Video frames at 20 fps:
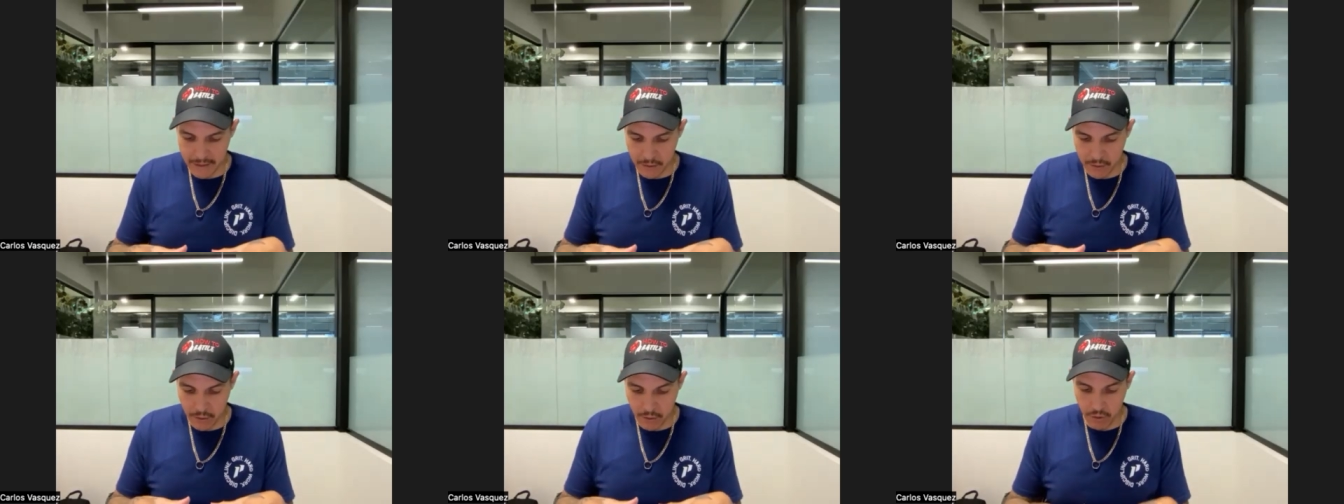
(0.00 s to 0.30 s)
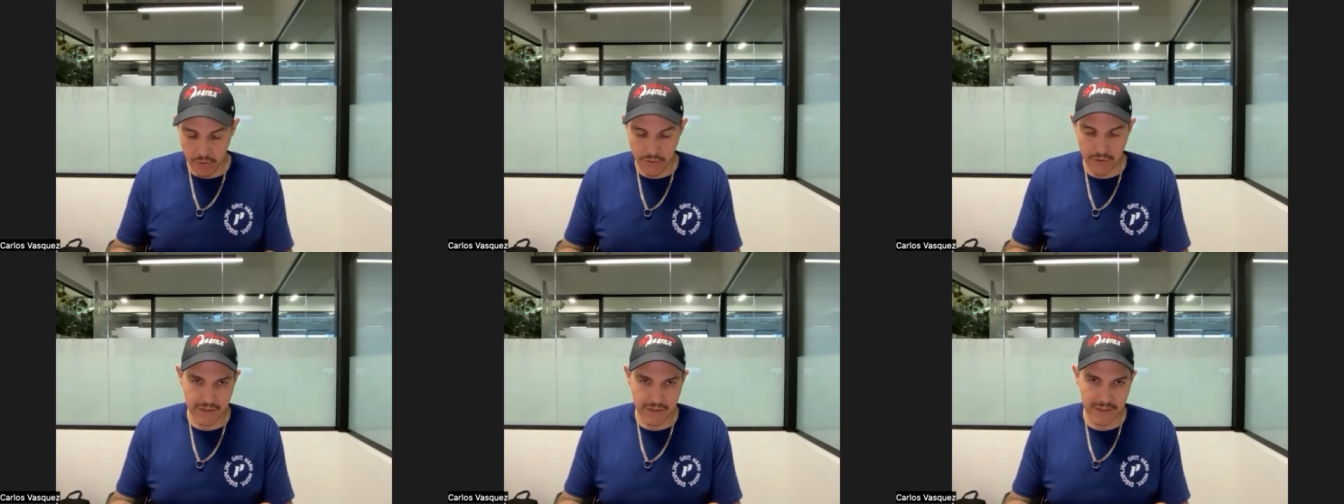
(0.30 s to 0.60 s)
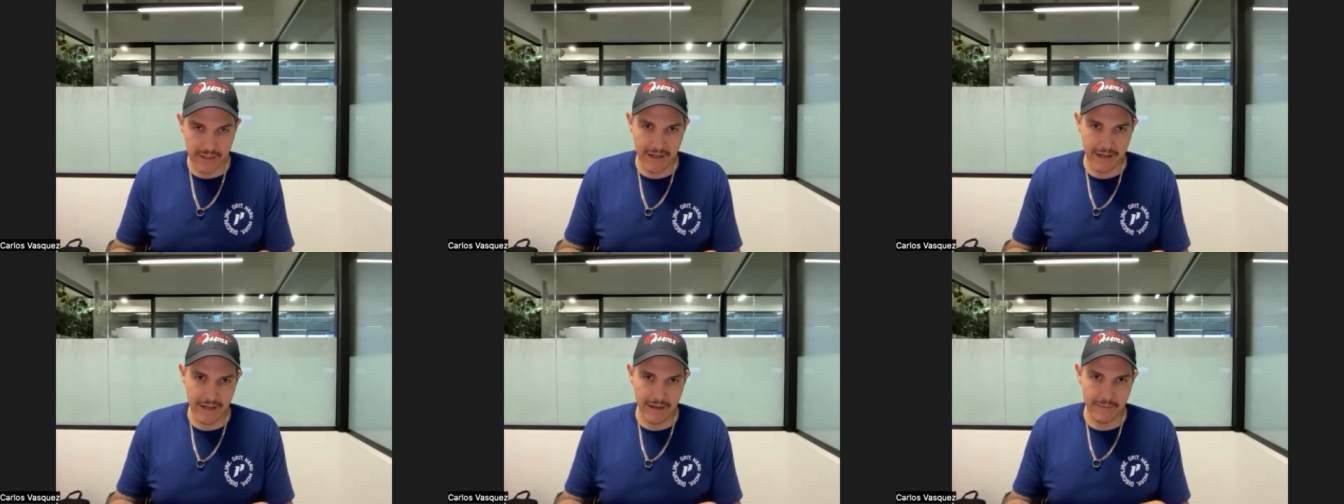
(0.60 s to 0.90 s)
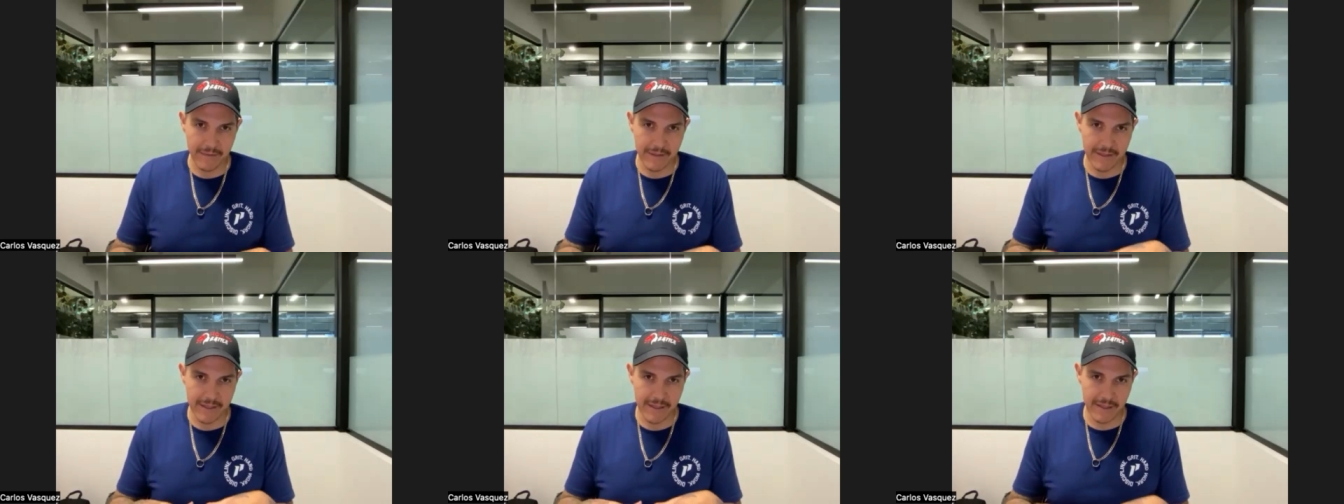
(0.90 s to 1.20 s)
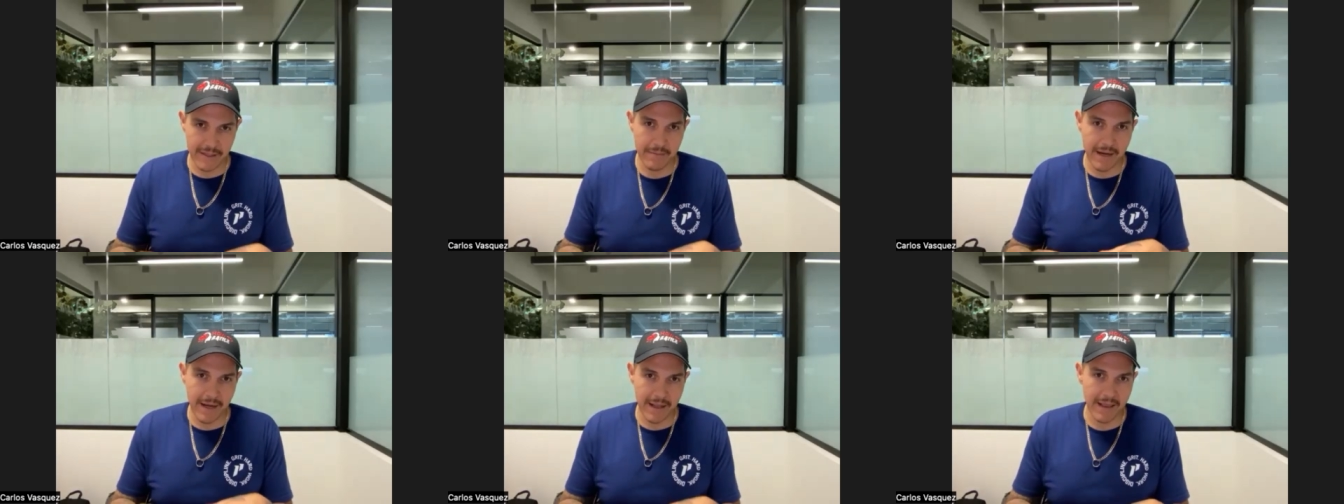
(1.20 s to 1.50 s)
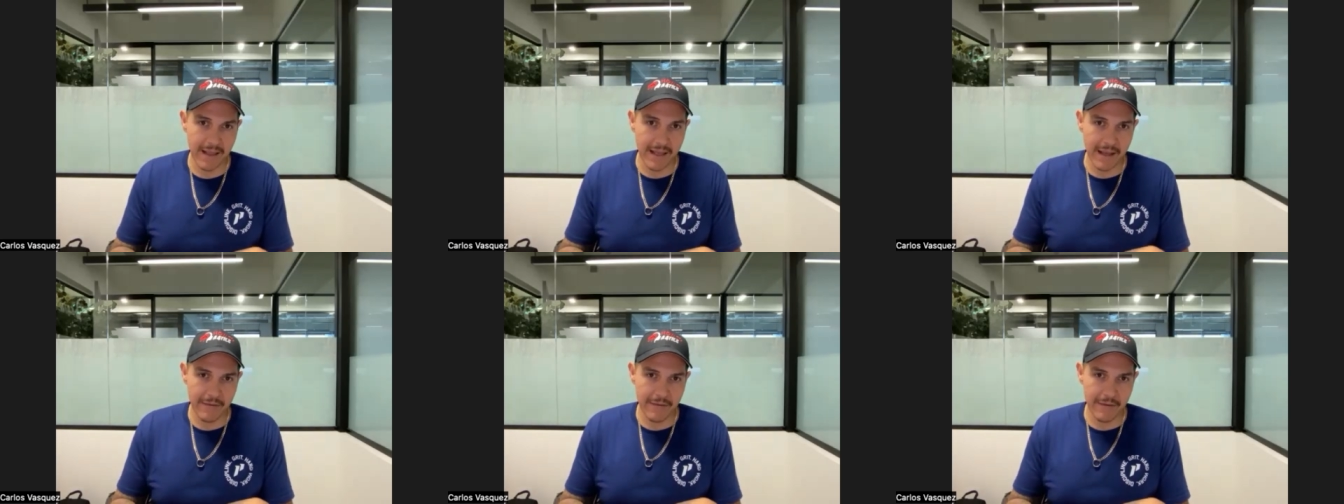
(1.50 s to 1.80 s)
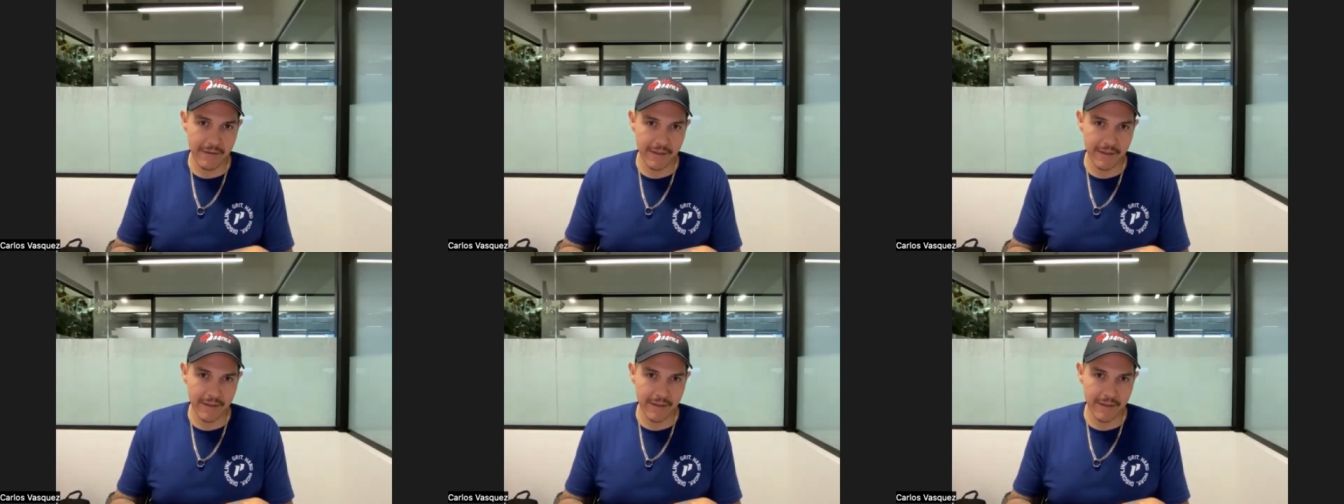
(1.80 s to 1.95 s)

all the time this is my life in this